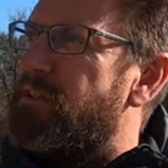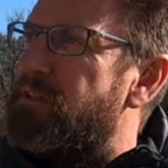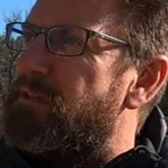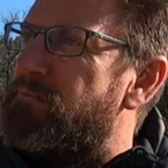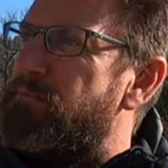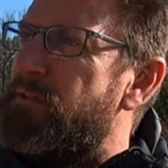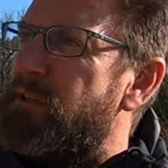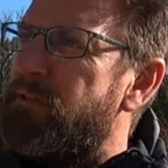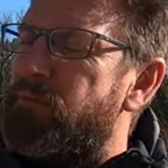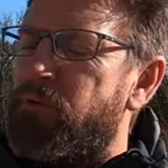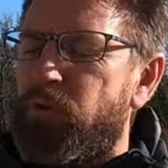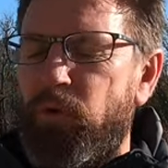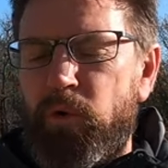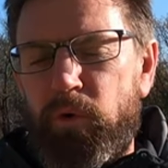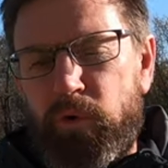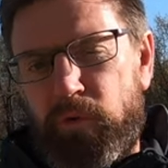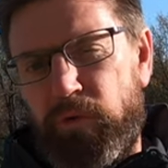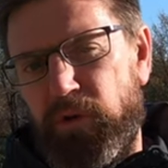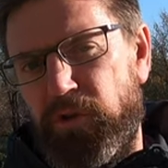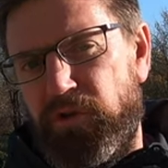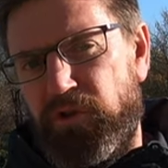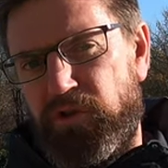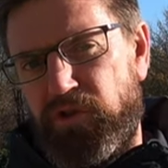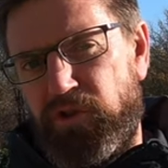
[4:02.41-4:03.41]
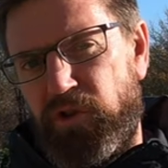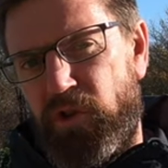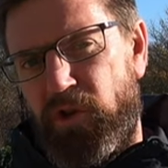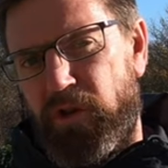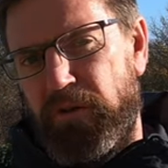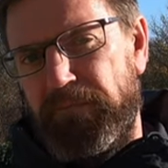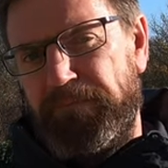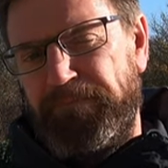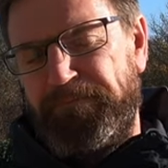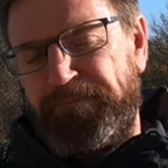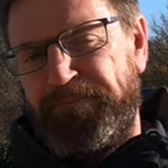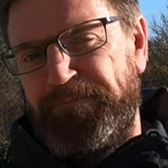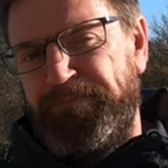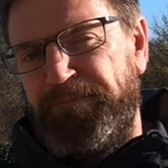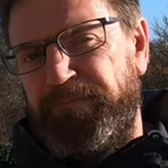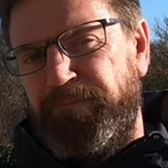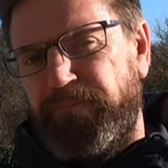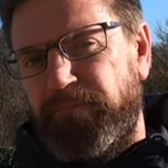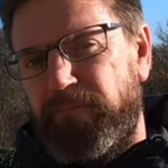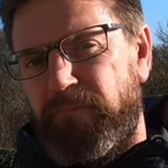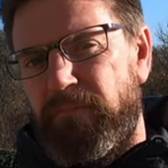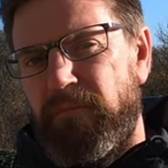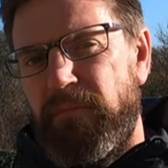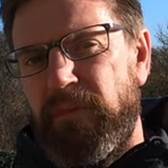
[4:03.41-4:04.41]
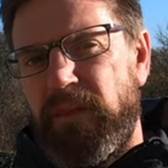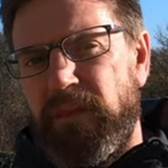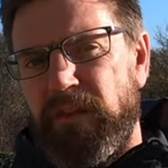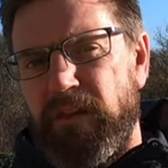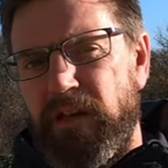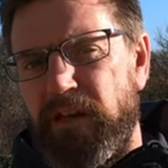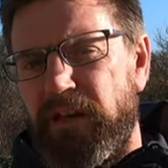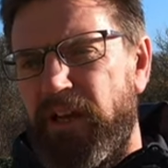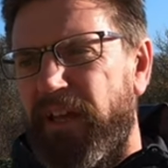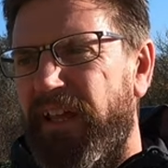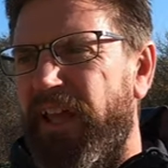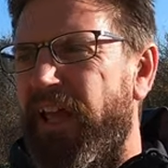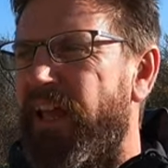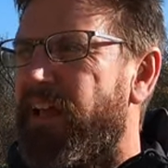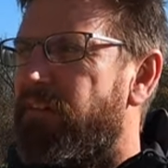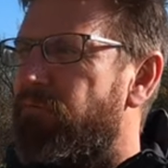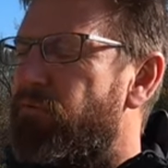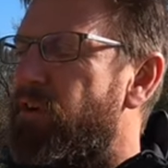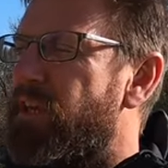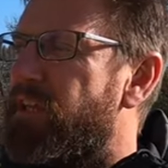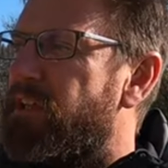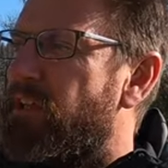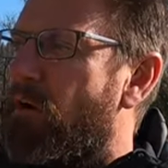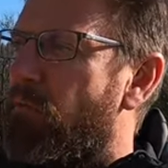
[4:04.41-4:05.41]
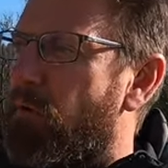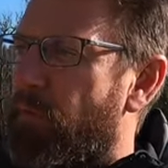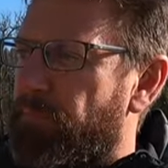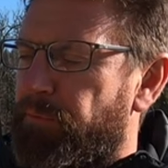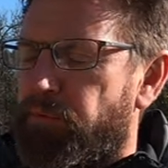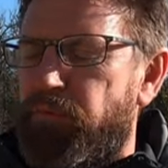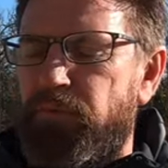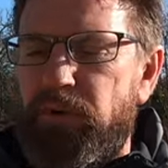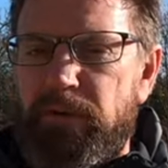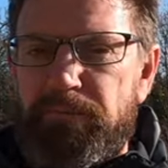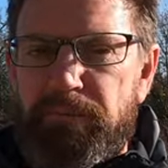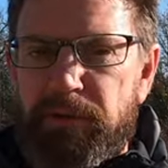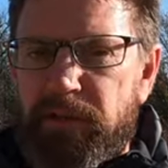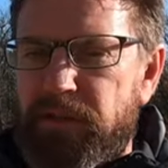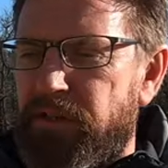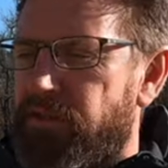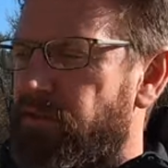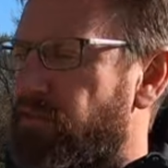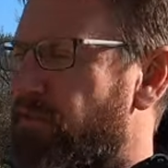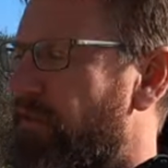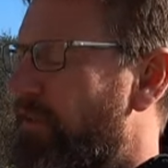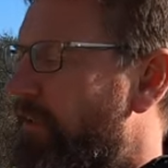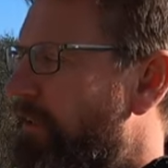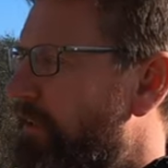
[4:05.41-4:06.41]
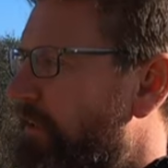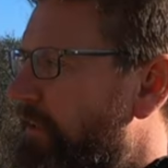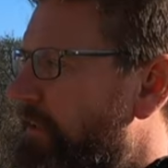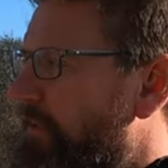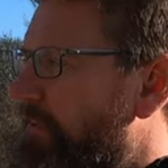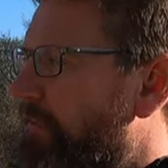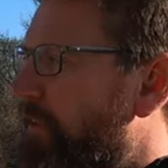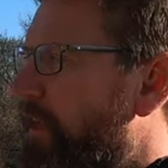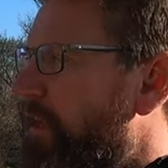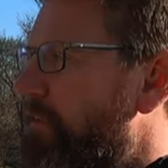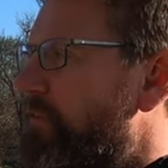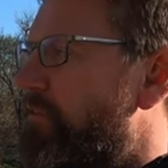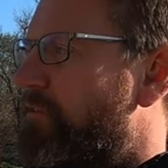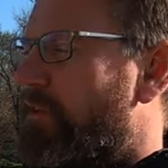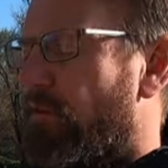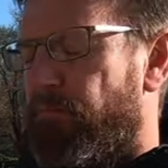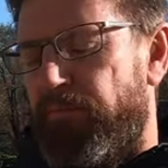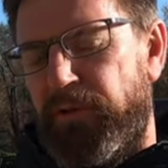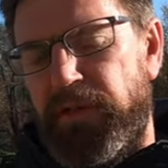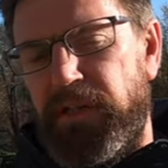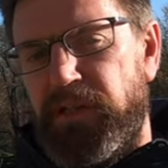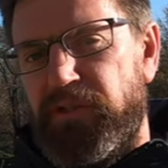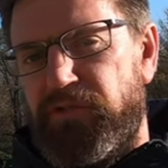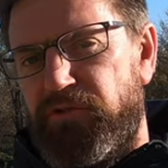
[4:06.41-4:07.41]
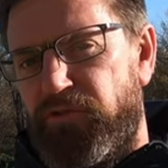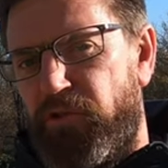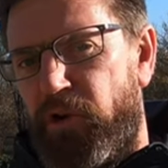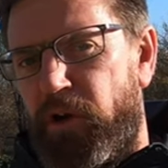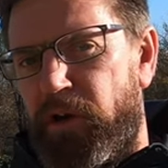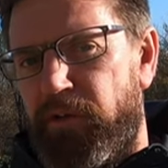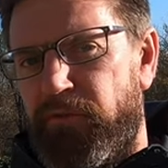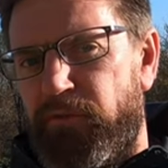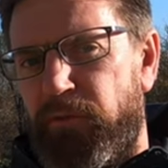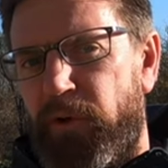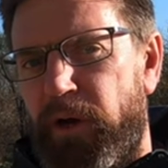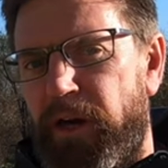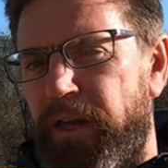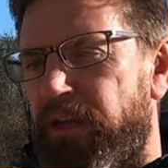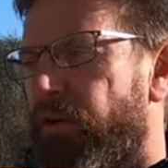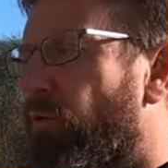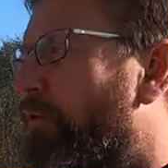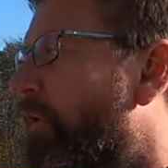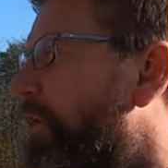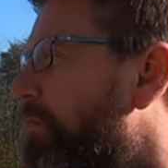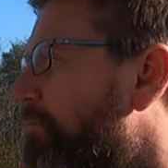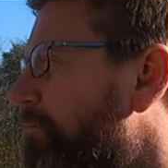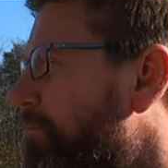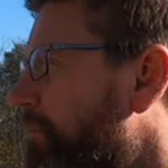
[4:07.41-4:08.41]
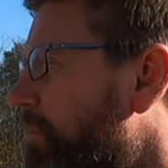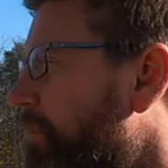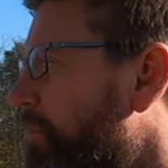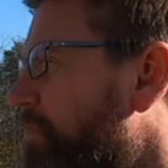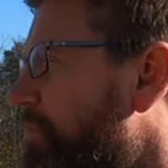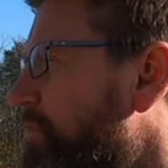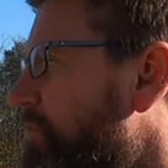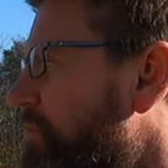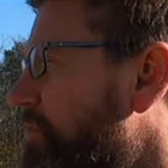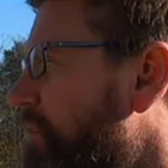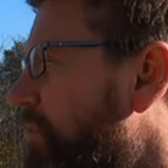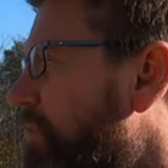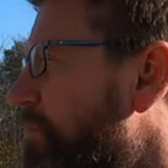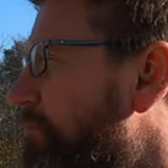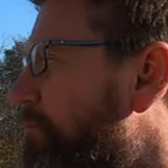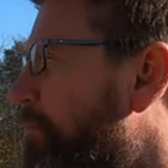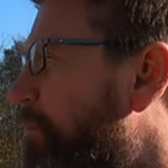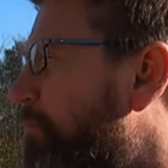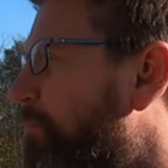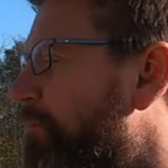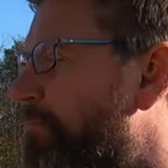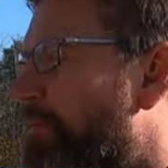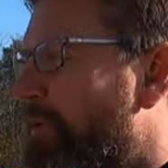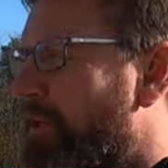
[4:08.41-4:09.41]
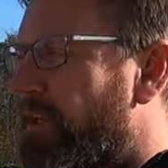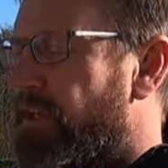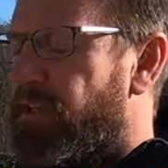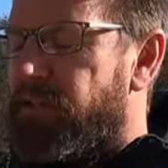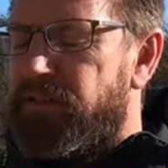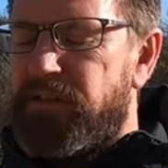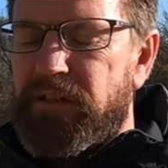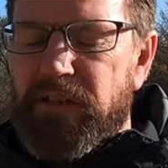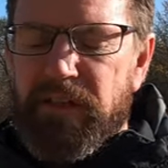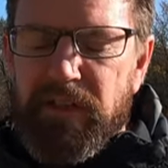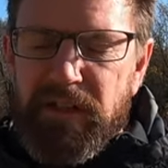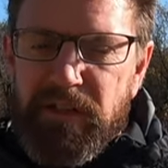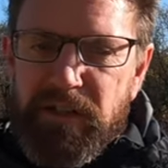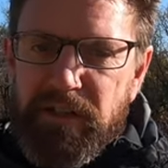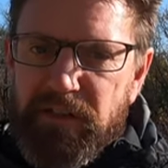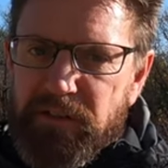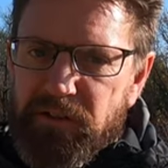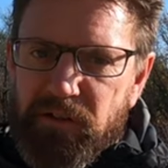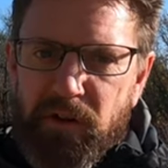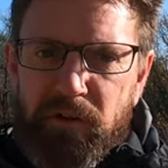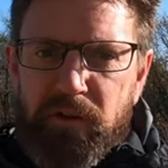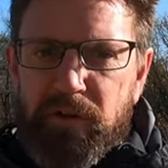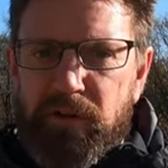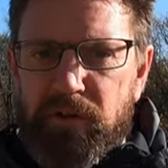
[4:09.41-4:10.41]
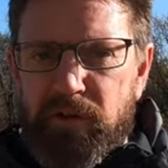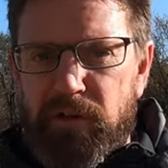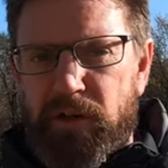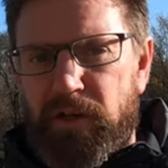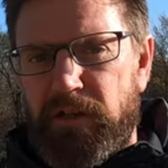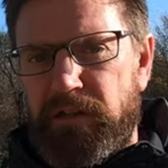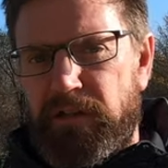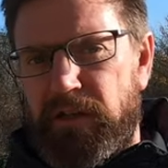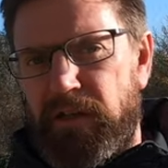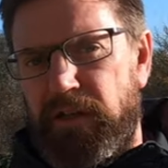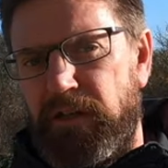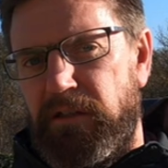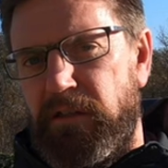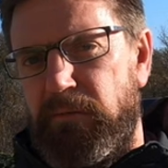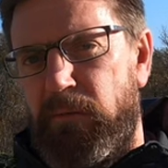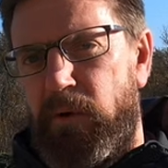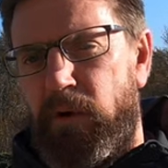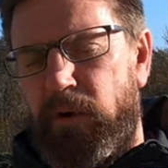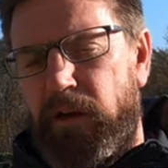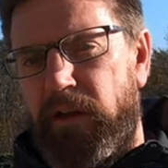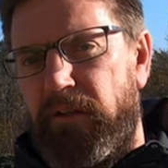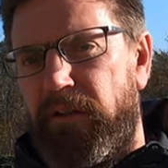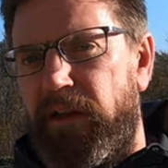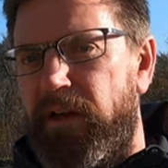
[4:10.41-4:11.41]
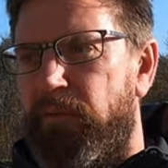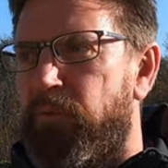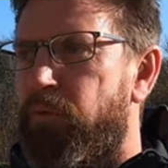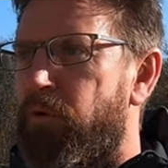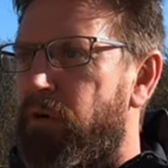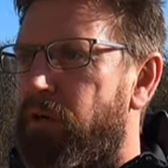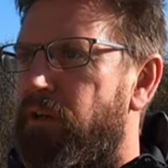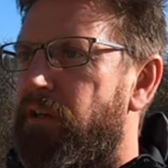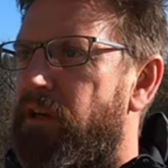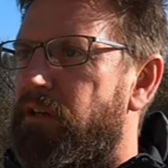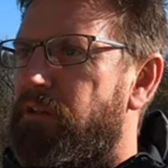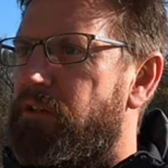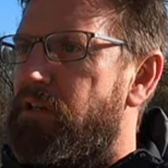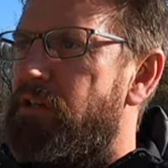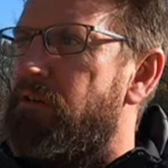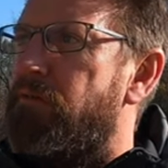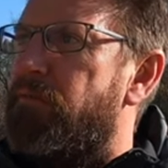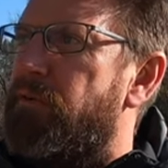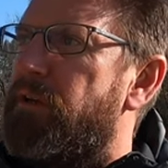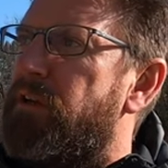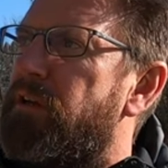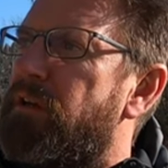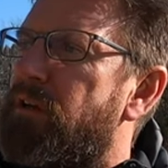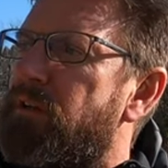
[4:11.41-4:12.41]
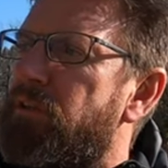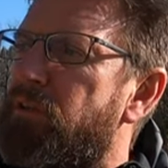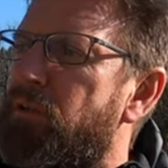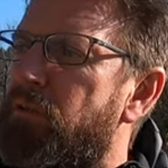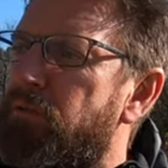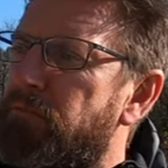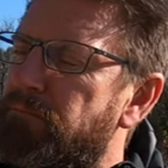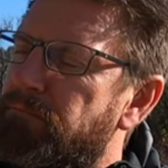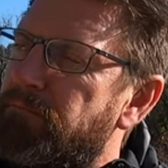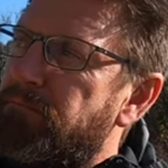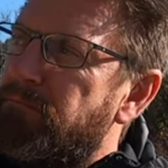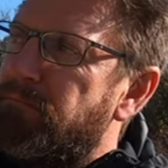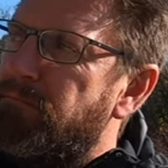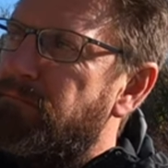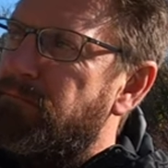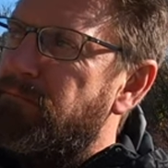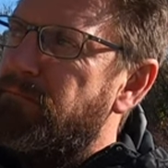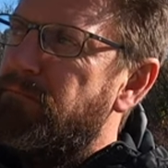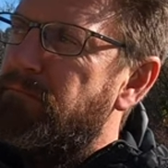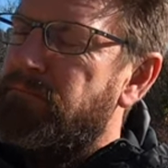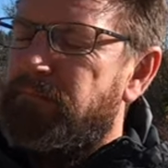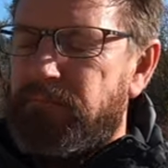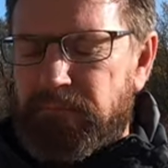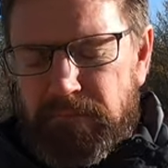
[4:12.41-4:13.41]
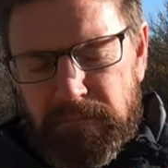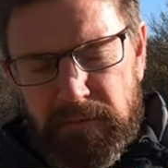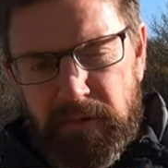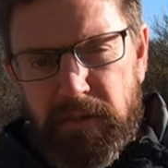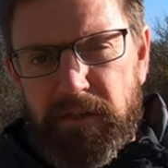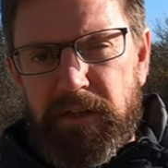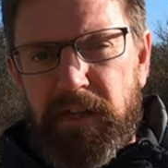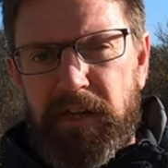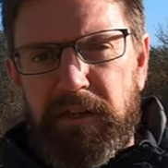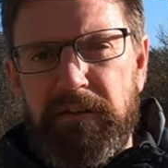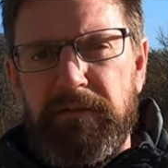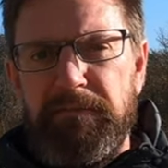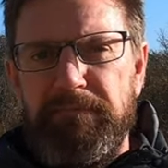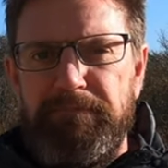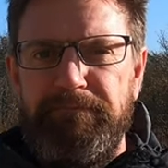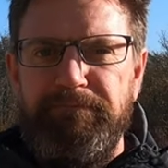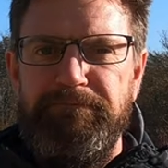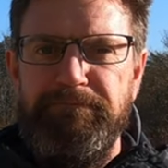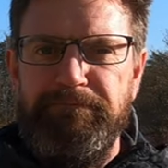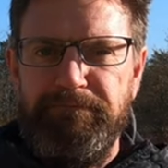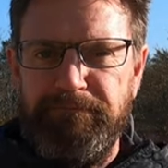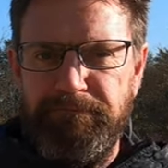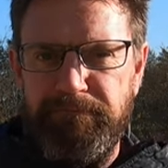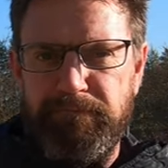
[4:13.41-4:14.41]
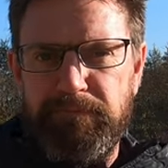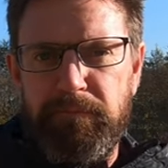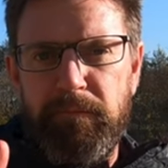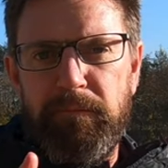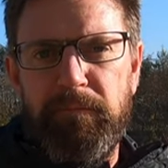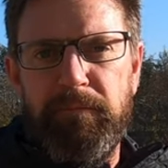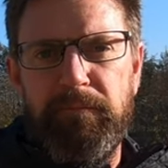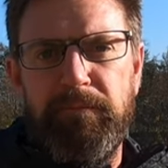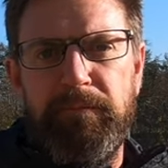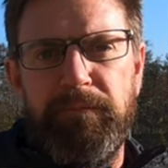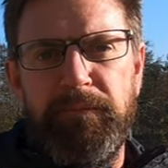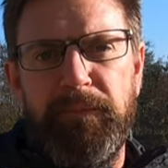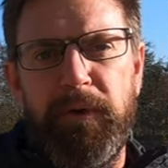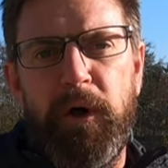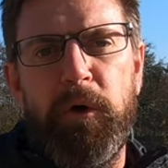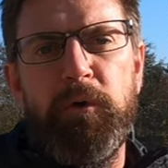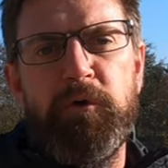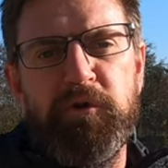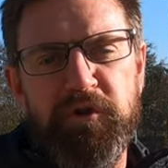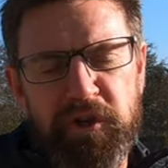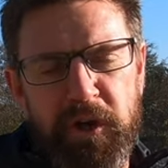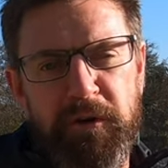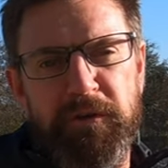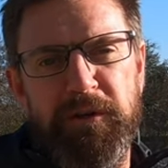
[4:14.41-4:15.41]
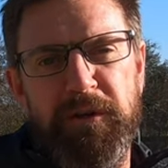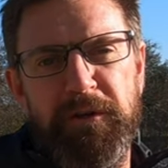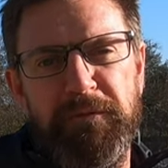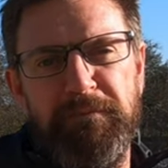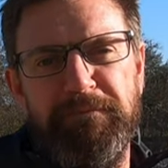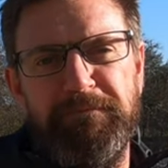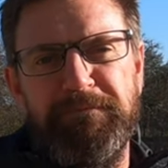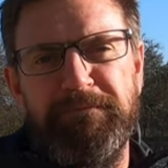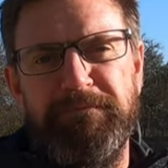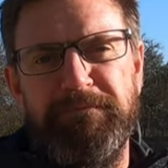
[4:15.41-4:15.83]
It's a bit of an awkward shot, and I can't really go up to it because that's somebody's driveway, or it looks as though it probably is. Not a good idea to walk up there. What can I do with it? And I thought, I know, I'll show you.